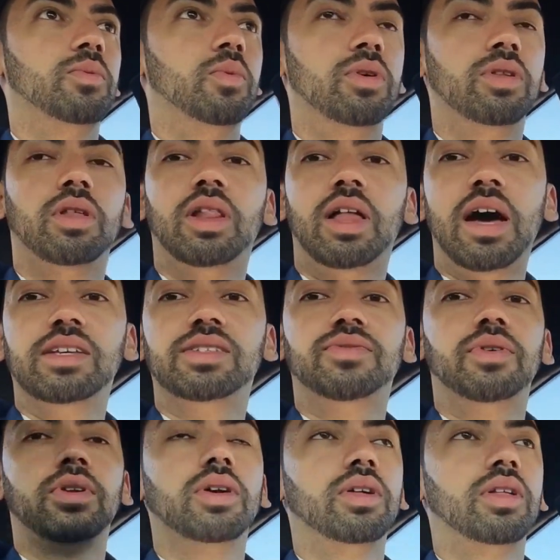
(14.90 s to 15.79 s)
One of the
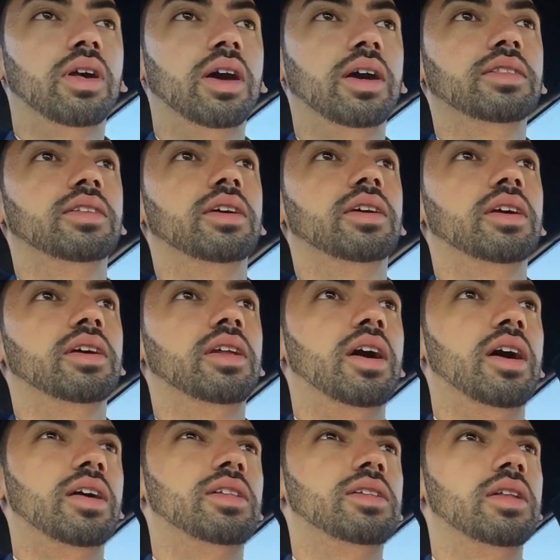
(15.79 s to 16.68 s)
last video that I did
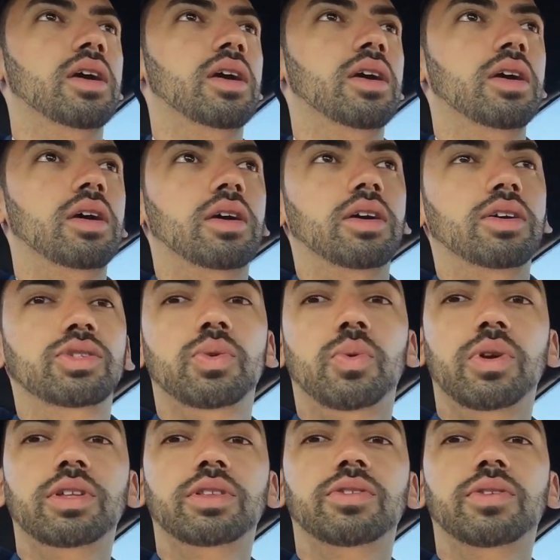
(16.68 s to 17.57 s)
had
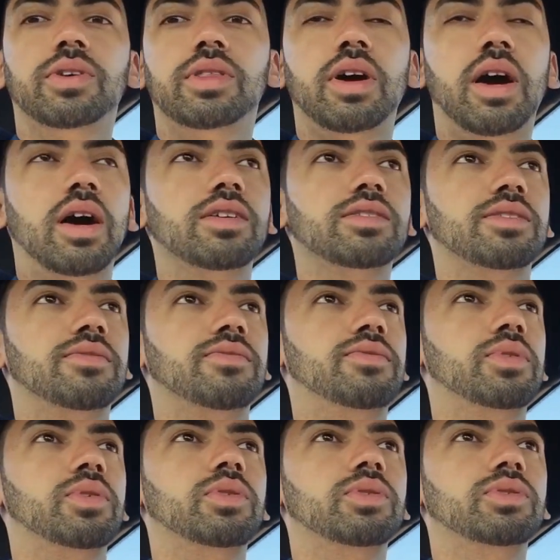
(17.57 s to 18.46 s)

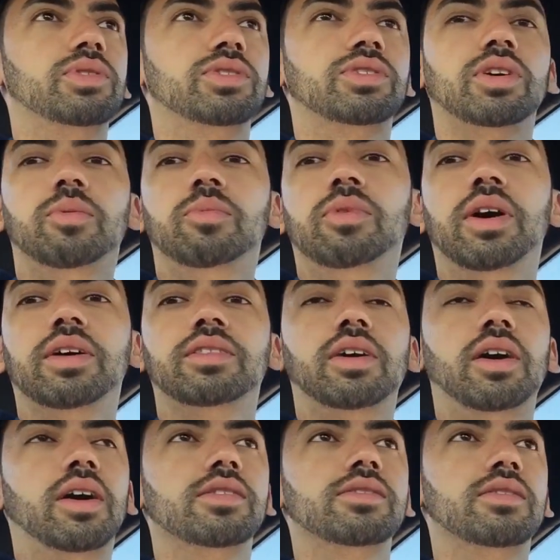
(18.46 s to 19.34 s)
23,000 views or something like
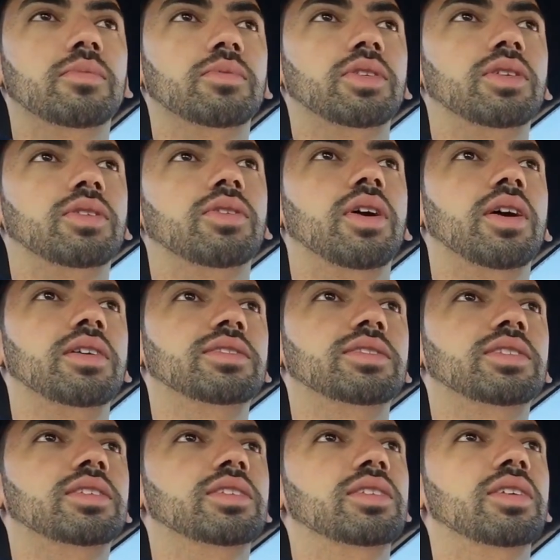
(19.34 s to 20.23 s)
that, something
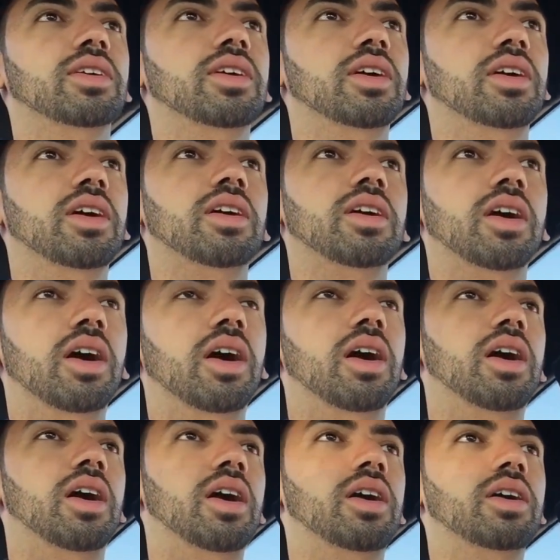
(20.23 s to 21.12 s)
crazy.
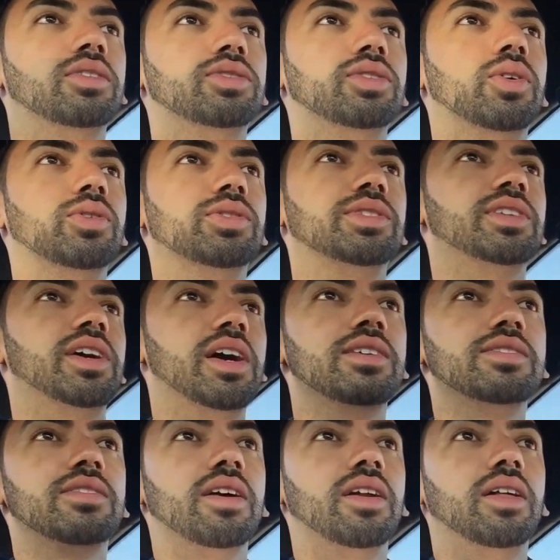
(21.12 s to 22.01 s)
So it's
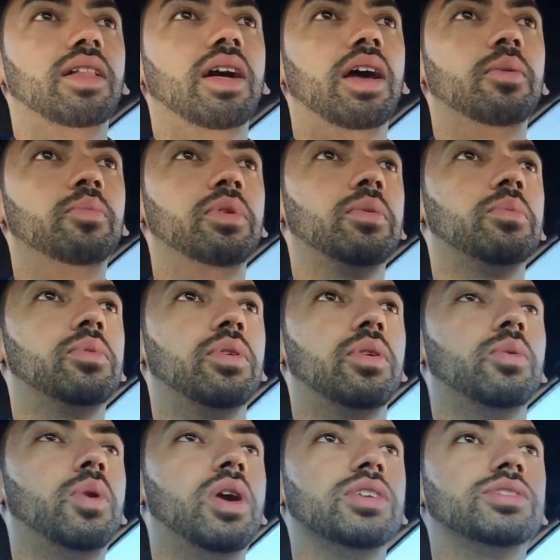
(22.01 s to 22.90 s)
nice that a lot of people
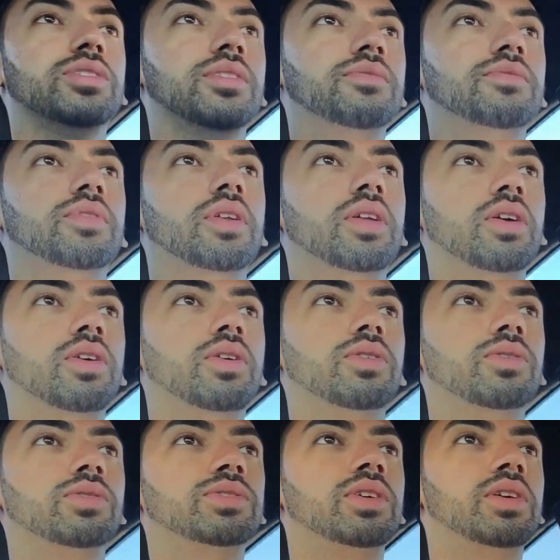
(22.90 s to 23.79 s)
are watching the
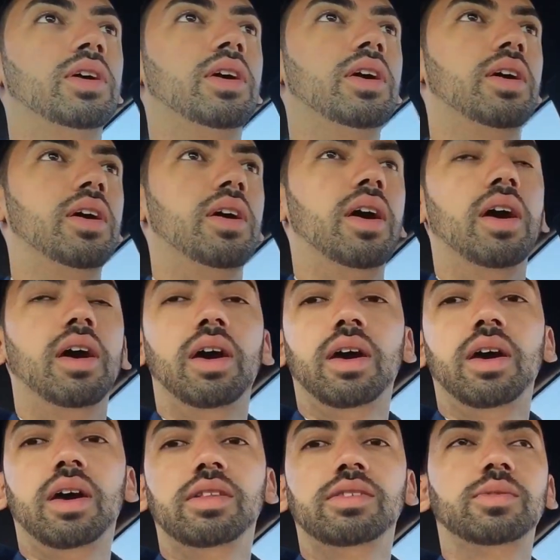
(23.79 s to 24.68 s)
videos
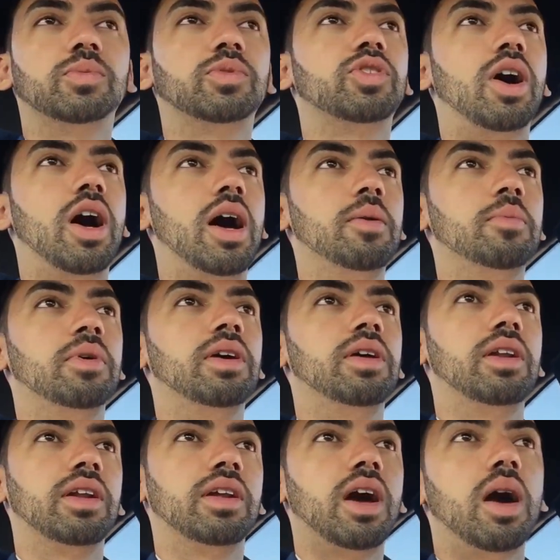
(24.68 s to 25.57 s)
and
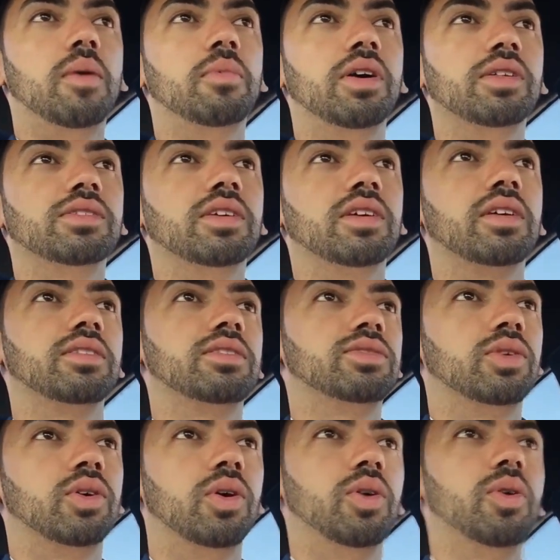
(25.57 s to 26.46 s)
subscribing and commenting.
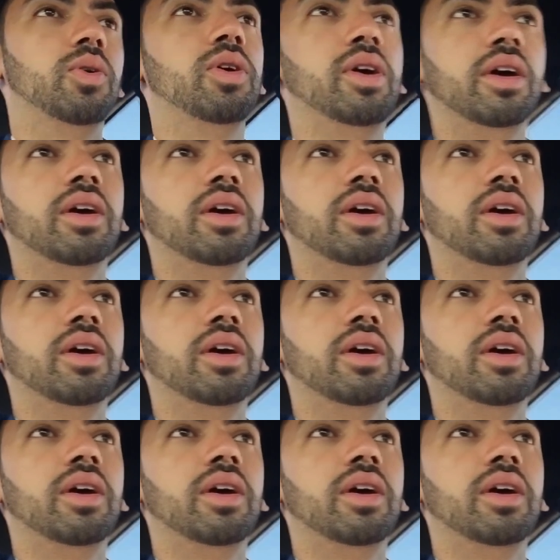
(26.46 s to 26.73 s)
So